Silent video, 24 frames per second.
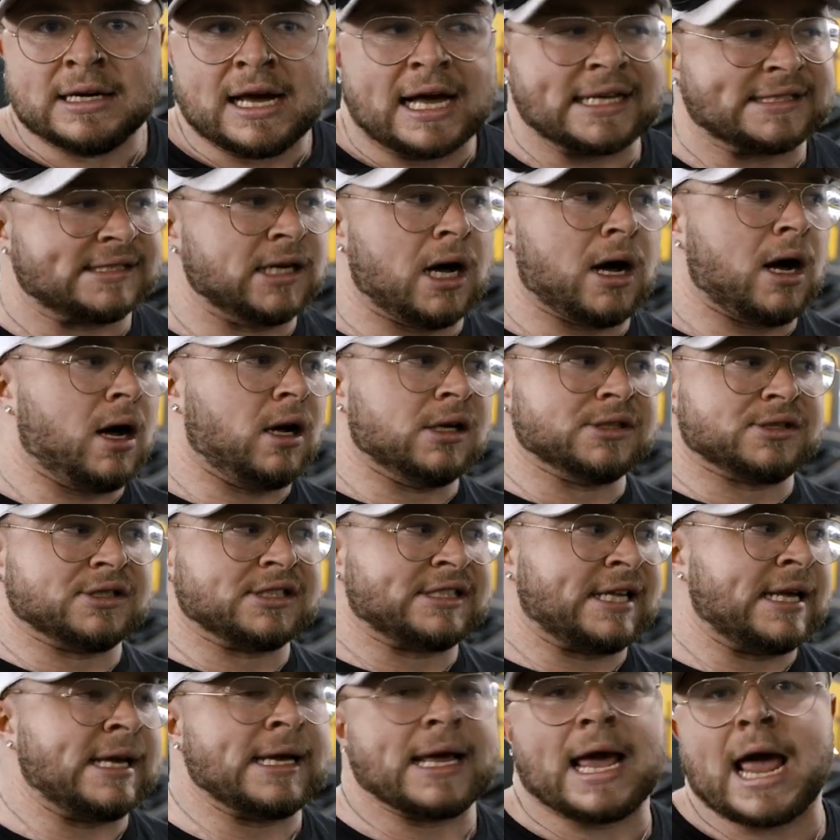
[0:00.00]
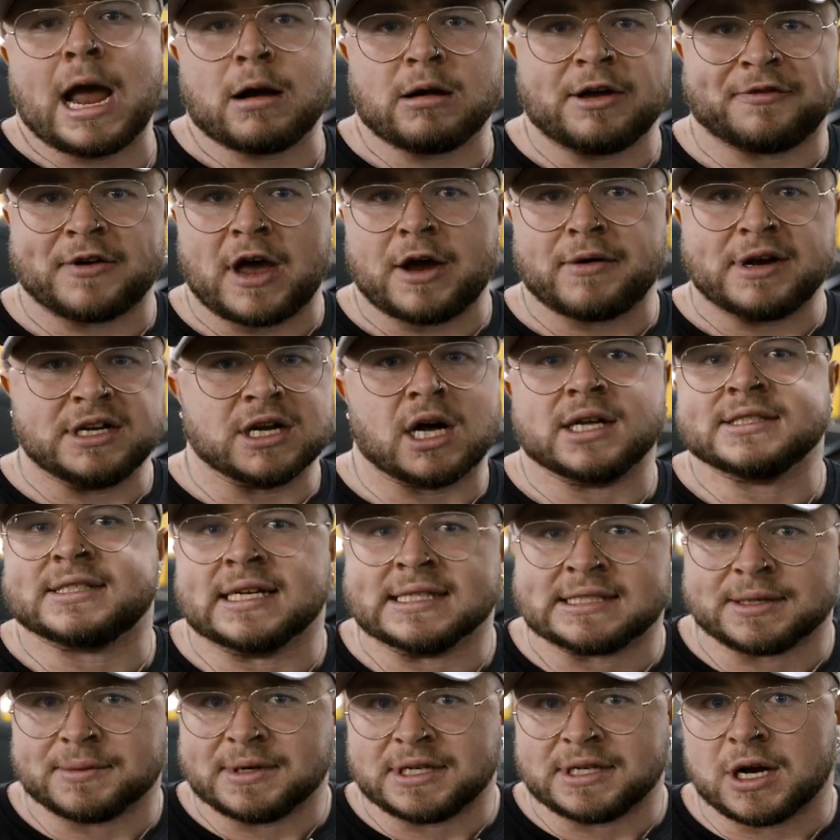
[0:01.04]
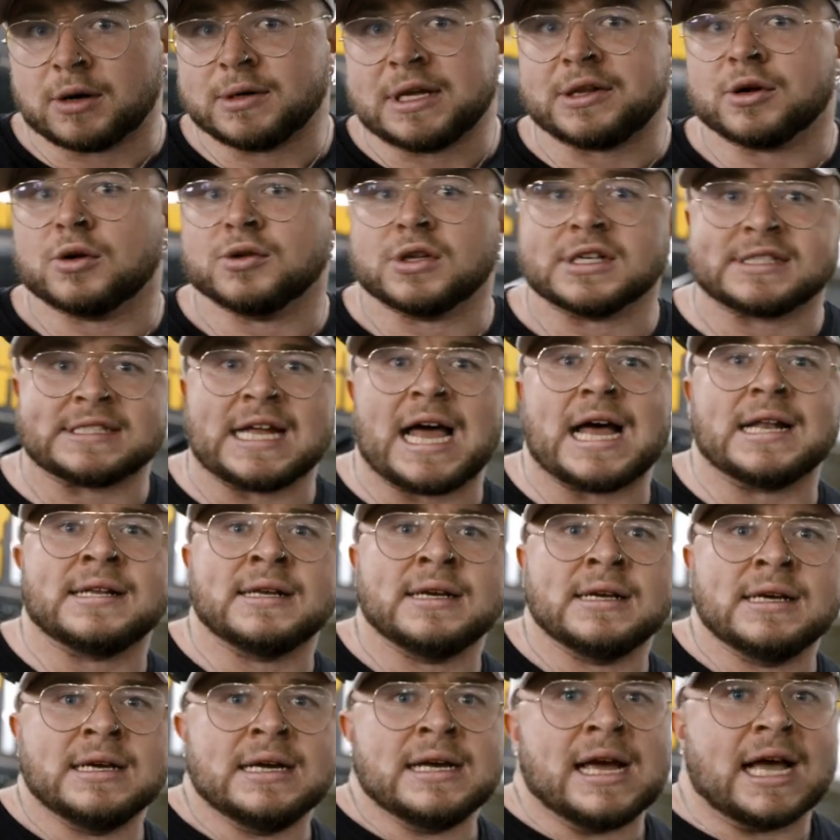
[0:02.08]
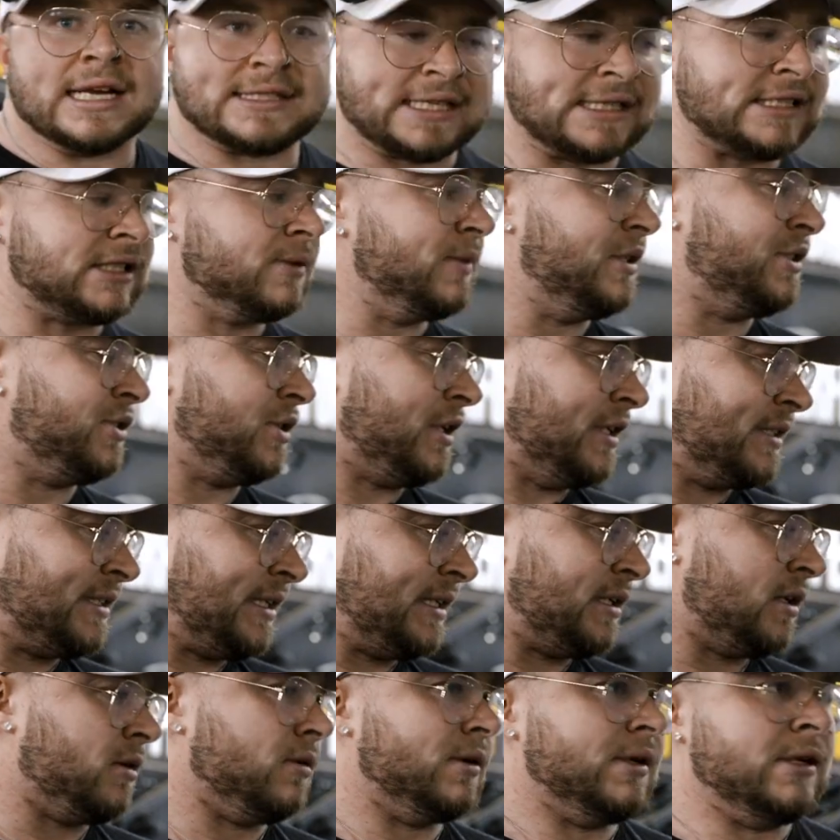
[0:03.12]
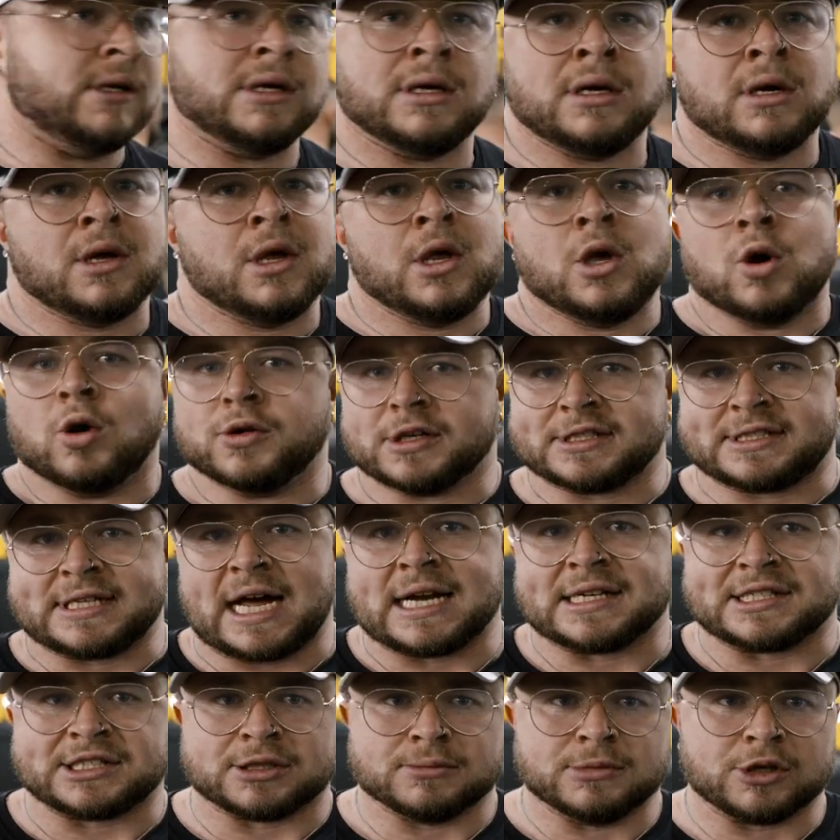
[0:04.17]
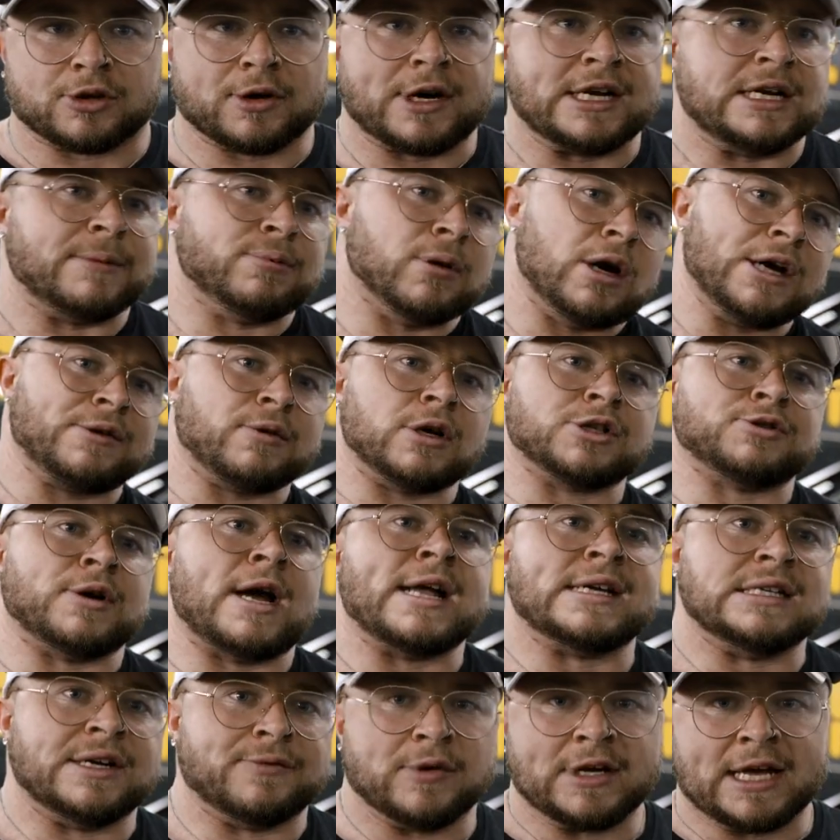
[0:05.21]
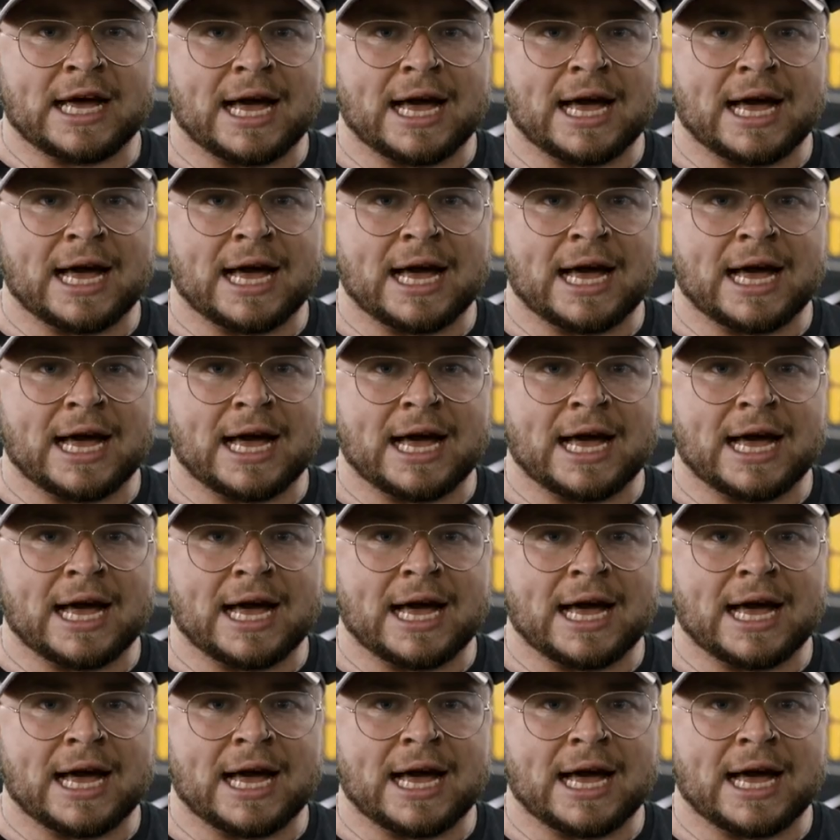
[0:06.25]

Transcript: It's not all just airy-fairy nonsense that we don't need to understand, it's things that we should consider and understand to some degree and apply to our training if we